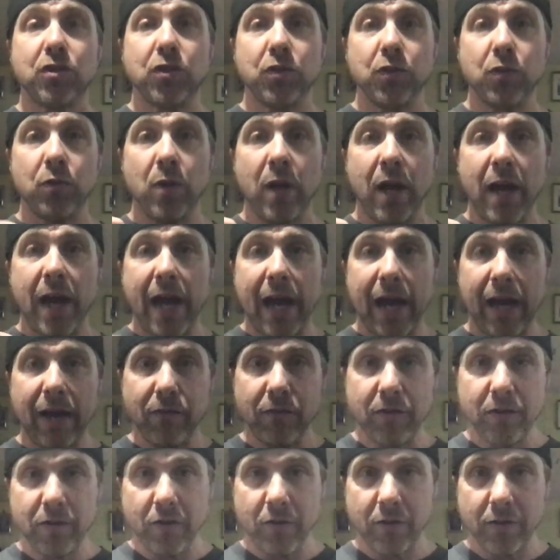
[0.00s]
to have
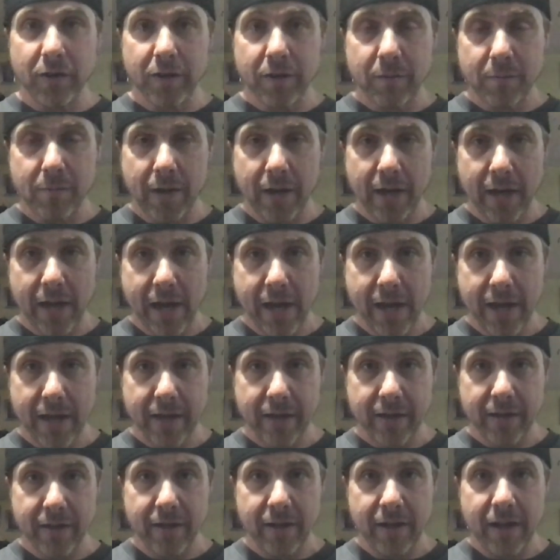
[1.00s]
the note in my
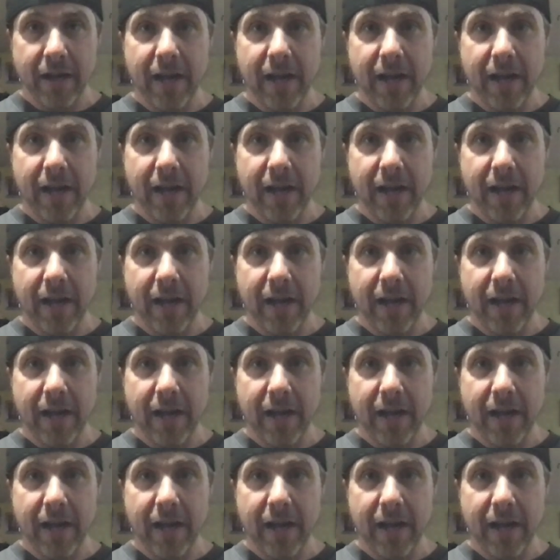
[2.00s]
head